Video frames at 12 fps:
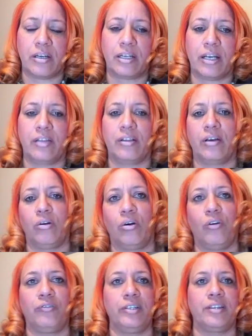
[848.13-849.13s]
And
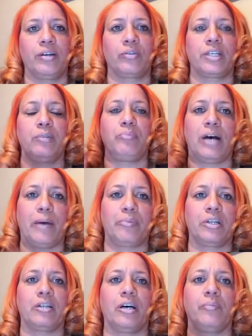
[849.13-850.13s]
hopefully they'll keep popping
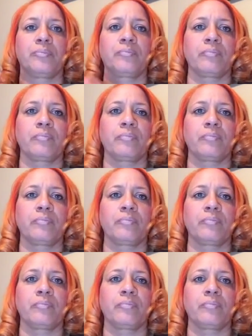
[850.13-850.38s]
it up